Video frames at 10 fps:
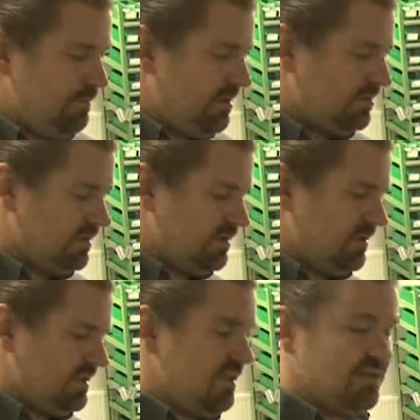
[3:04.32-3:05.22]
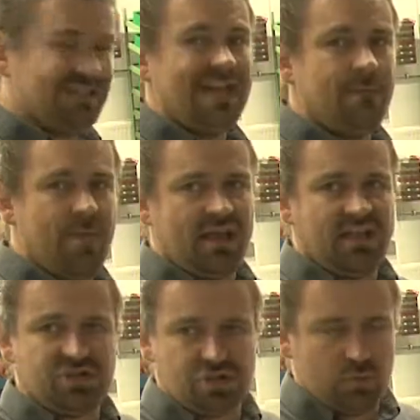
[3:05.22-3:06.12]
because it's in the same
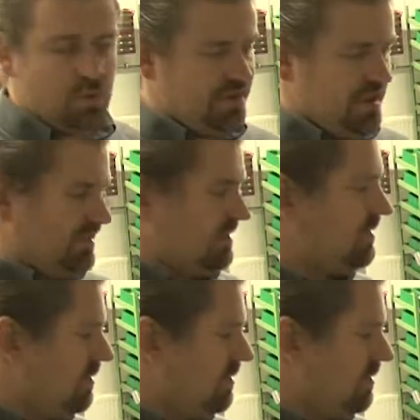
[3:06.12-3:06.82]
package with this.